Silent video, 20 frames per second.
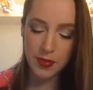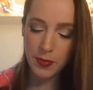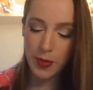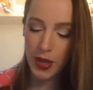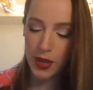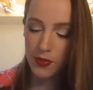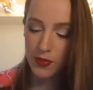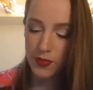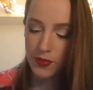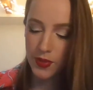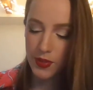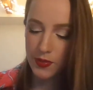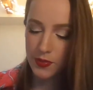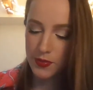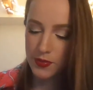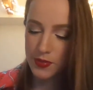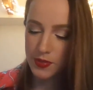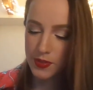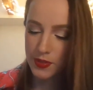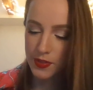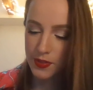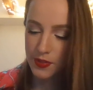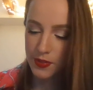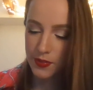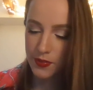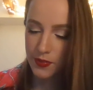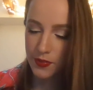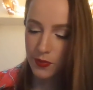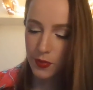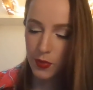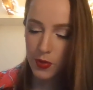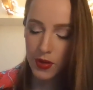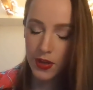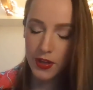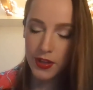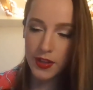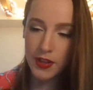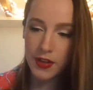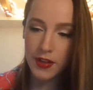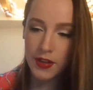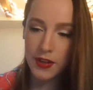the bad reviews for it.